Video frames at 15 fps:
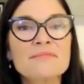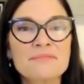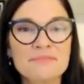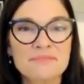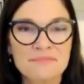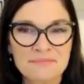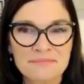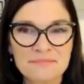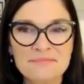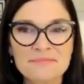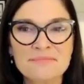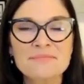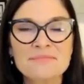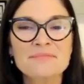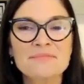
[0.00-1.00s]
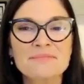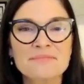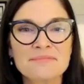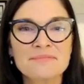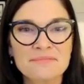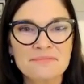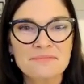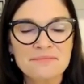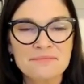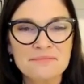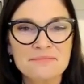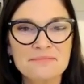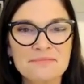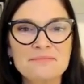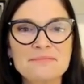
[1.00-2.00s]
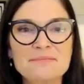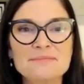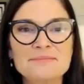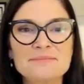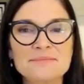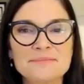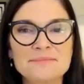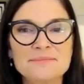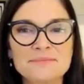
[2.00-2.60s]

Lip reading: (not speaking)